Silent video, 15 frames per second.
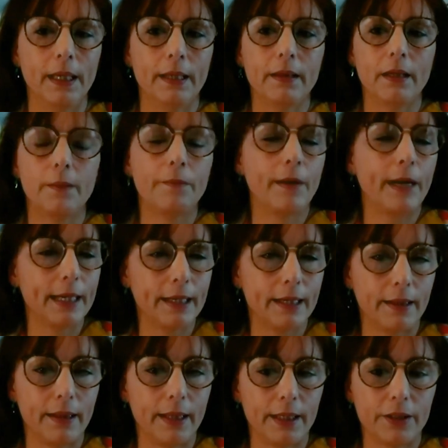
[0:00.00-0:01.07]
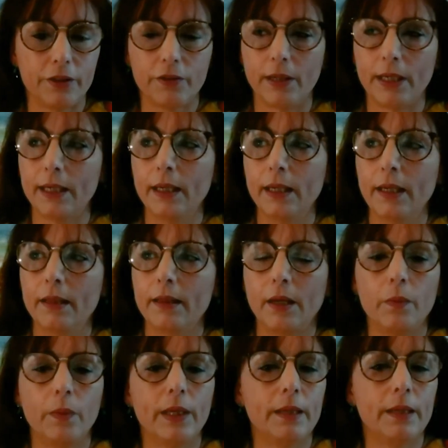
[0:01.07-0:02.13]
that our brain can think straight, that
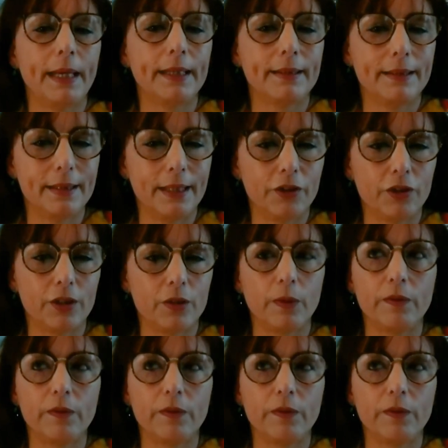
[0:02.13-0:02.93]
we can make decisions.